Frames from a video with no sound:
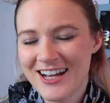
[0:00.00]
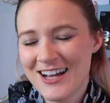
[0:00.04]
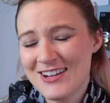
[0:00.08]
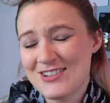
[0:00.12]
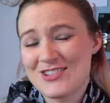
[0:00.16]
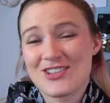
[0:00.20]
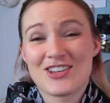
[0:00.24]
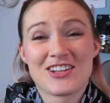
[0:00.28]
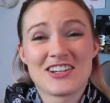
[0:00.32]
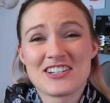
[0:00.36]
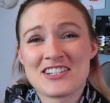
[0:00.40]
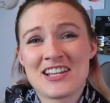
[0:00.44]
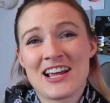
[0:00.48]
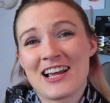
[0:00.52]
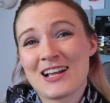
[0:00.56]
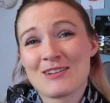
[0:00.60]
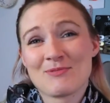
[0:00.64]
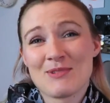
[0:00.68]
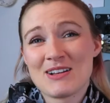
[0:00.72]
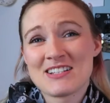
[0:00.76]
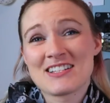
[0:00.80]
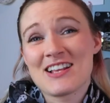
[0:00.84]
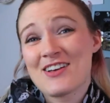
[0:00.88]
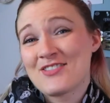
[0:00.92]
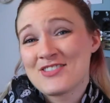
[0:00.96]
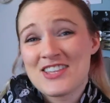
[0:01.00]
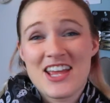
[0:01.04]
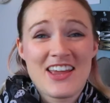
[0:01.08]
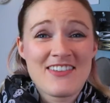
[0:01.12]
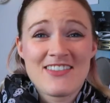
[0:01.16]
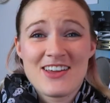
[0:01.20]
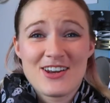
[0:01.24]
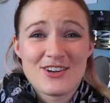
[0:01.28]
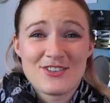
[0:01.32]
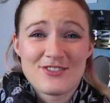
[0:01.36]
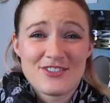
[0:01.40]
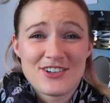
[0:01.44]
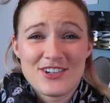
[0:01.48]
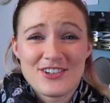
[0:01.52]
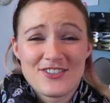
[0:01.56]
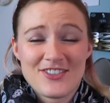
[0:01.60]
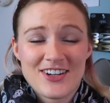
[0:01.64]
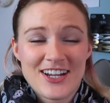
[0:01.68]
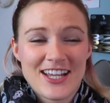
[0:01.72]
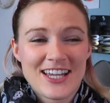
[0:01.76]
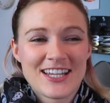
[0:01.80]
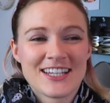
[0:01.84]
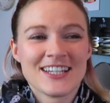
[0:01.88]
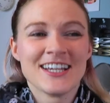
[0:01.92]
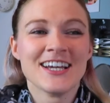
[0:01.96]
I'm just gonna tickle myself saying that over and
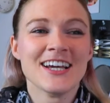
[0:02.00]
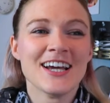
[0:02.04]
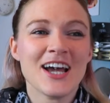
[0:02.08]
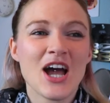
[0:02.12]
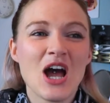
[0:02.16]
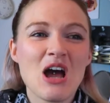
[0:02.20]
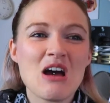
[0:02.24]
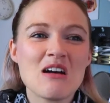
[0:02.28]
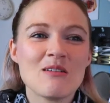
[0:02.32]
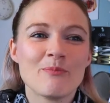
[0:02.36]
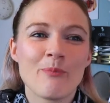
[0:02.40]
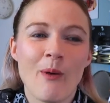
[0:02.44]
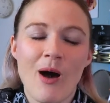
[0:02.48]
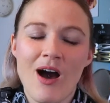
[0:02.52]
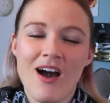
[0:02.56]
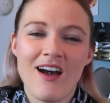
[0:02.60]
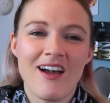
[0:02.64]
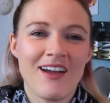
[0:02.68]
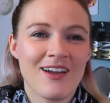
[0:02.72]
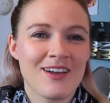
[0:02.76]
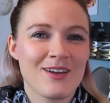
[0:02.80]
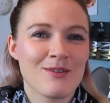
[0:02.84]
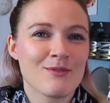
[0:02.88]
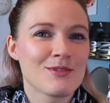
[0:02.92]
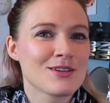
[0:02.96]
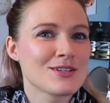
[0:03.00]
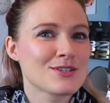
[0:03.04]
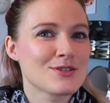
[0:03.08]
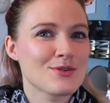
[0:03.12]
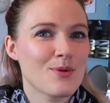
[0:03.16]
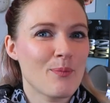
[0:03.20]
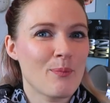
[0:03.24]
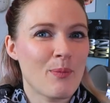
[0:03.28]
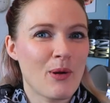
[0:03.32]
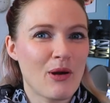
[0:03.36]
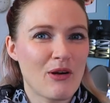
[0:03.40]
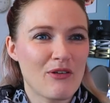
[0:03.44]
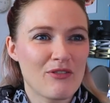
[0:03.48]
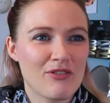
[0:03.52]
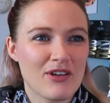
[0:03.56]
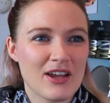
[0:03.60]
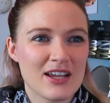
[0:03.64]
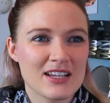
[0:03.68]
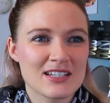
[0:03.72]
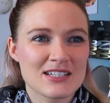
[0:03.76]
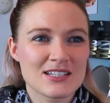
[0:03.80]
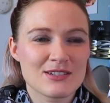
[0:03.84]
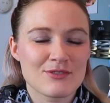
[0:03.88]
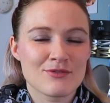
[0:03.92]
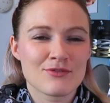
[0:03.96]
over again. But it was
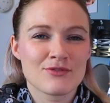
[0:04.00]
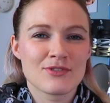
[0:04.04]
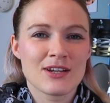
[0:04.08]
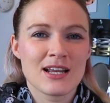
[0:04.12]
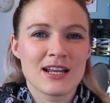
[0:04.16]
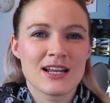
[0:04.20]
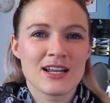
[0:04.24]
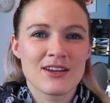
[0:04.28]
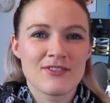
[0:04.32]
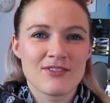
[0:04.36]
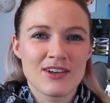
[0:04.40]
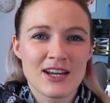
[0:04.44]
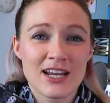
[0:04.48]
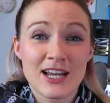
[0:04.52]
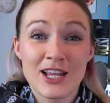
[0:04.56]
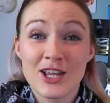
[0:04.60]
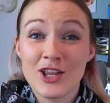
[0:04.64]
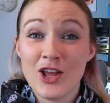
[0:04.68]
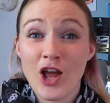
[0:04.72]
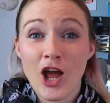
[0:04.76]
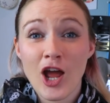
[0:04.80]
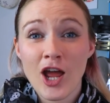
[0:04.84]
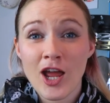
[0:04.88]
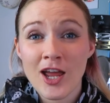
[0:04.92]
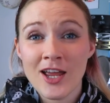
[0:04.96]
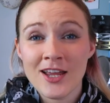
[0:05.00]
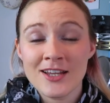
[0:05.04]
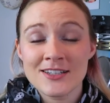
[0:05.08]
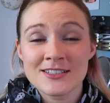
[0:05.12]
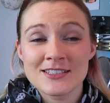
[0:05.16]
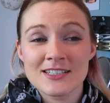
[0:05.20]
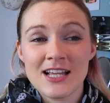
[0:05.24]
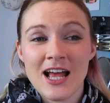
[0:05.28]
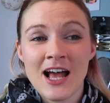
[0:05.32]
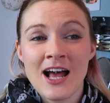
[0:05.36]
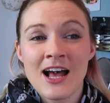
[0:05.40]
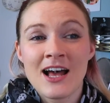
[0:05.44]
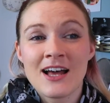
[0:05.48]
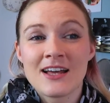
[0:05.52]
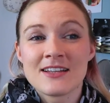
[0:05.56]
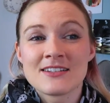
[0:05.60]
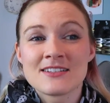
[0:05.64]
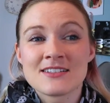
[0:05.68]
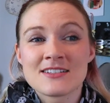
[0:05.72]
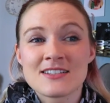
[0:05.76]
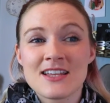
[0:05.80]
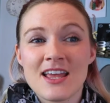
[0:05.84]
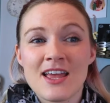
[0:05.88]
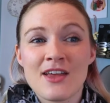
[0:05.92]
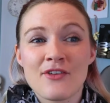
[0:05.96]
perfect, really, really good.
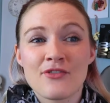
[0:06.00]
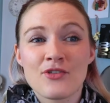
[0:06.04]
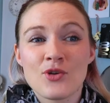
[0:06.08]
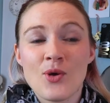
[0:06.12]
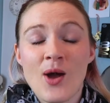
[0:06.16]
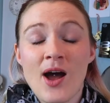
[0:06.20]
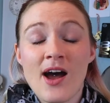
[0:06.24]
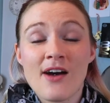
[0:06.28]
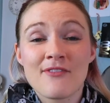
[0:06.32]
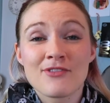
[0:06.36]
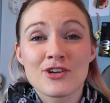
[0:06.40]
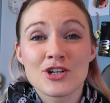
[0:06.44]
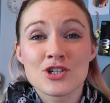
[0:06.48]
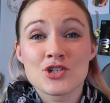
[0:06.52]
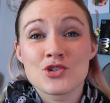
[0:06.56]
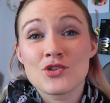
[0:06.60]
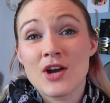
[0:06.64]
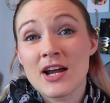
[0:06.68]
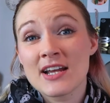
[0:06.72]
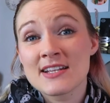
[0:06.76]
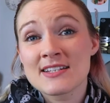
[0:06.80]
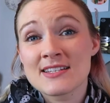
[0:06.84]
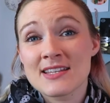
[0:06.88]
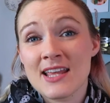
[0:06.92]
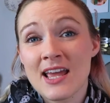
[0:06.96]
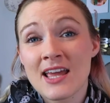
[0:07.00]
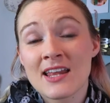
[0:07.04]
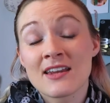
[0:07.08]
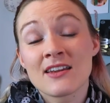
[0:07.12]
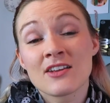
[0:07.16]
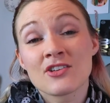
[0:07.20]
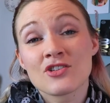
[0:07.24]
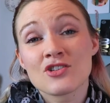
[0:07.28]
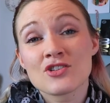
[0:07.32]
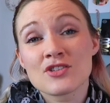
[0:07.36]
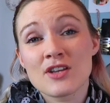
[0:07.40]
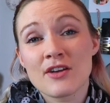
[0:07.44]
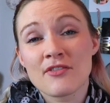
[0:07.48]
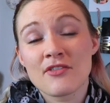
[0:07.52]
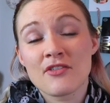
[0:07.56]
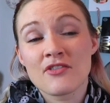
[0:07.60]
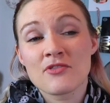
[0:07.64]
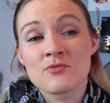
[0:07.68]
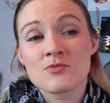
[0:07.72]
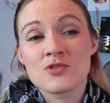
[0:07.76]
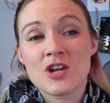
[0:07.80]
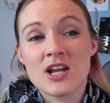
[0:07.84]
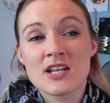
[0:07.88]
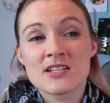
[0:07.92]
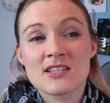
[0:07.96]
And if you have got dry skin and you suffer
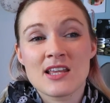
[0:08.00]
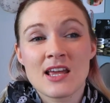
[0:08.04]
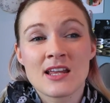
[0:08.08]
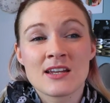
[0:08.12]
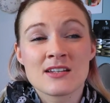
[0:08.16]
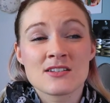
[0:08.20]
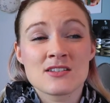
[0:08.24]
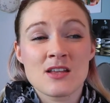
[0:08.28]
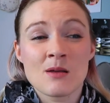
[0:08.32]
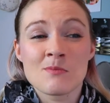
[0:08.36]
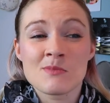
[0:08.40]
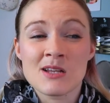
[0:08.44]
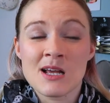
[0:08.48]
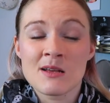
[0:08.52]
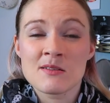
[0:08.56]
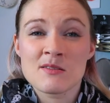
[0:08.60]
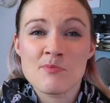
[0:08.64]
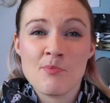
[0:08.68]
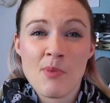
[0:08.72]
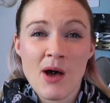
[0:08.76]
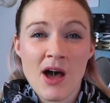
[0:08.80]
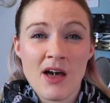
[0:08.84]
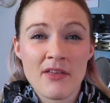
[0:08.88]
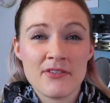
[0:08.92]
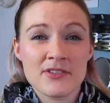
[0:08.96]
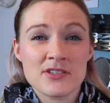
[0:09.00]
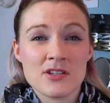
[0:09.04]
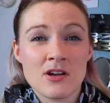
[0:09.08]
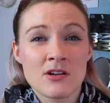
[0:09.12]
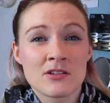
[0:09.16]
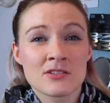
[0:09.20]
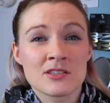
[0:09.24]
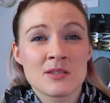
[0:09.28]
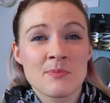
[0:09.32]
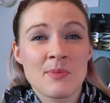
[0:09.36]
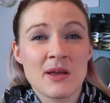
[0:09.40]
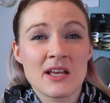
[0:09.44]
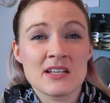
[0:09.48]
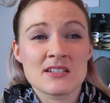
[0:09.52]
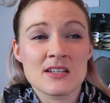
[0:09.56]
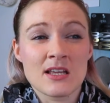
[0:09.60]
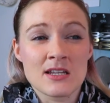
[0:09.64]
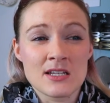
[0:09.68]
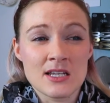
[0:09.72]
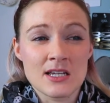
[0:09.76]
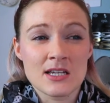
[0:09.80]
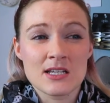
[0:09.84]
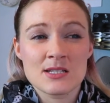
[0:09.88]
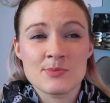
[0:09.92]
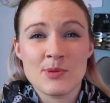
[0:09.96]
from dry skin, and sometimes baths aren't the best
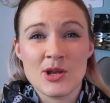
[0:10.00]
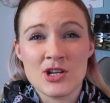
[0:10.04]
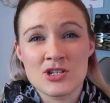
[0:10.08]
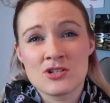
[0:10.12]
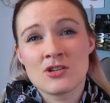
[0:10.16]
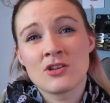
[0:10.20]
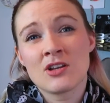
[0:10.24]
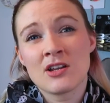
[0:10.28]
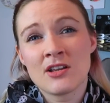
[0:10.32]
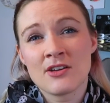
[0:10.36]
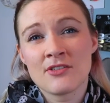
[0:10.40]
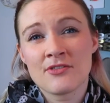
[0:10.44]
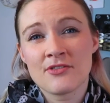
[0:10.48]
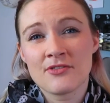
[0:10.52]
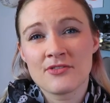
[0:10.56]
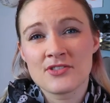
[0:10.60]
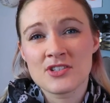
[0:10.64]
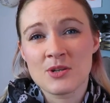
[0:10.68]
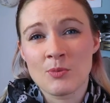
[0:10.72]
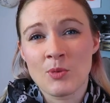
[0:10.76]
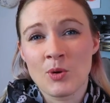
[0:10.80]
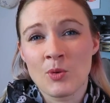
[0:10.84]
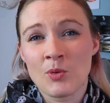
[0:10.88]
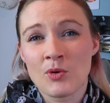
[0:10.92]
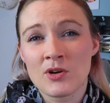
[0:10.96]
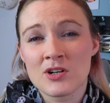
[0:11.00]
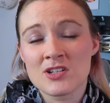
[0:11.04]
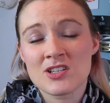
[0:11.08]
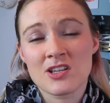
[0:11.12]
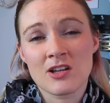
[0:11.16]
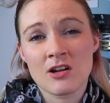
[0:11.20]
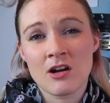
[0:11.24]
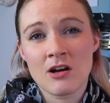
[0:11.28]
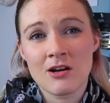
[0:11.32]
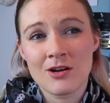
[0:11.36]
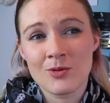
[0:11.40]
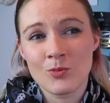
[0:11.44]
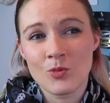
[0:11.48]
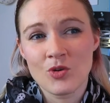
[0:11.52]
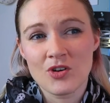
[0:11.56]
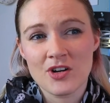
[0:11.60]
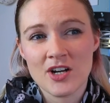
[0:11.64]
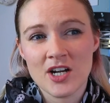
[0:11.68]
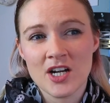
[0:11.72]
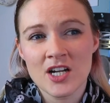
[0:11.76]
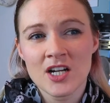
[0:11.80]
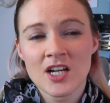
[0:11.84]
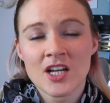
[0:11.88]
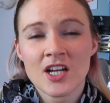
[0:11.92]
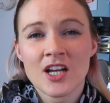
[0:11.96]
idea, especially you live somewhere where it's got hard
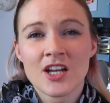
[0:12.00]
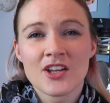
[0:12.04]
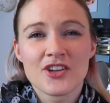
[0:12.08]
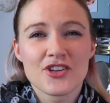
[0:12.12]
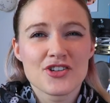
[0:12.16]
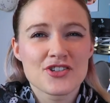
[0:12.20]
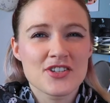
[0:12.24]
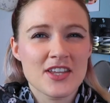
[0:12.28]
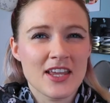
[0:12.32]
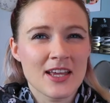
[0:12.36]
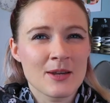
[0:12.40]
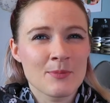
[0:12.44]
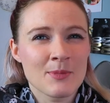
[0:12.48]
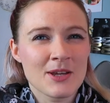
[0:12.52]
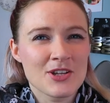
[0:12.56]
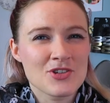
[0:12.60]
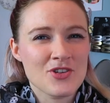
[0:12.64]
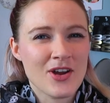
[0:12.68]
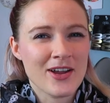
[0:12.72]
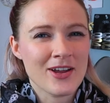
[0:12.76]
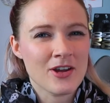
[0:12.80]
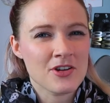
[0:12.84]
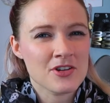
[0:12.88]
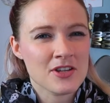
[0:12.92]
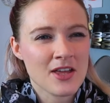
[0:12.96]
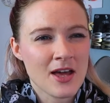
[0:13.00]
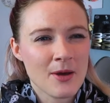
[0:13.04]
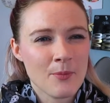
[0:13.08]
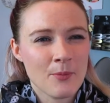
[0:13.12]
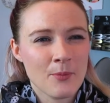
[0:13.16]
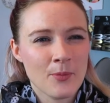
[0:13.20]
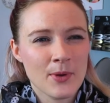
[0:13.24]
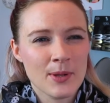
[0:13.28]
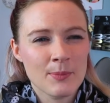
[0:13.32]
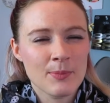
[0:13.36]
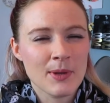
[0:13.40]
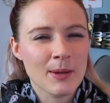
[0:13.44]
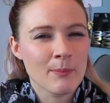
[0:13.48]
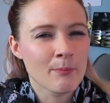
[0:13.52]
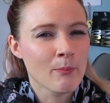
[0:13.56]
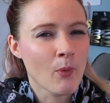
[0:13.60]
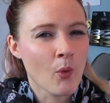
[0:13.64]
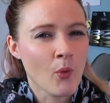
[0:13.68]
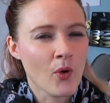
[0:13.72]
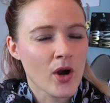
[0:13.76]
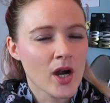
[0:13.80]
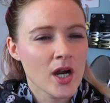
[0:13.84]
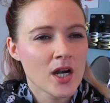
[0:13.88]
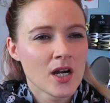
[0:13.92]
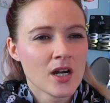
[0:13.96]
water, your skin may dry out a wee bit
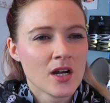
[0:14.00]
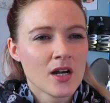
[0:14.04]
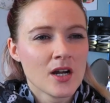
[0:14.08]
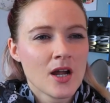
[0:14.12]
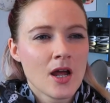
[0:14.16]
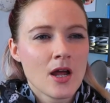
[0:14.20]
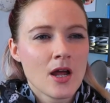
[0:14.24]
more.